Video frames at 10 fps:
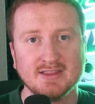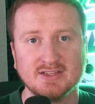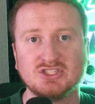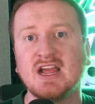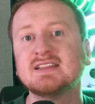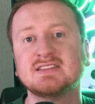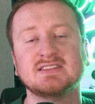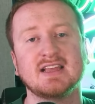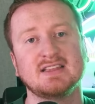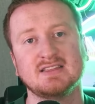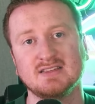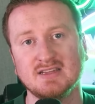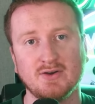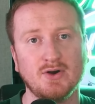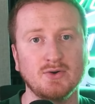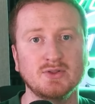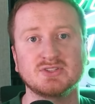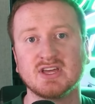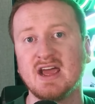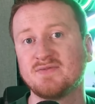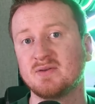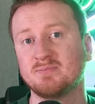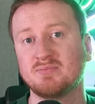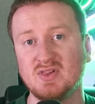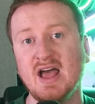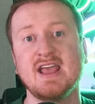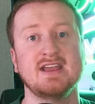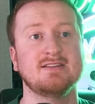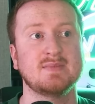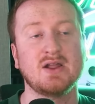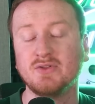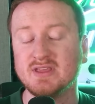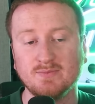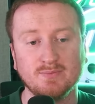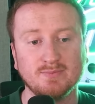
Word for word: the chances that, you know, Olu's going to have to play not only,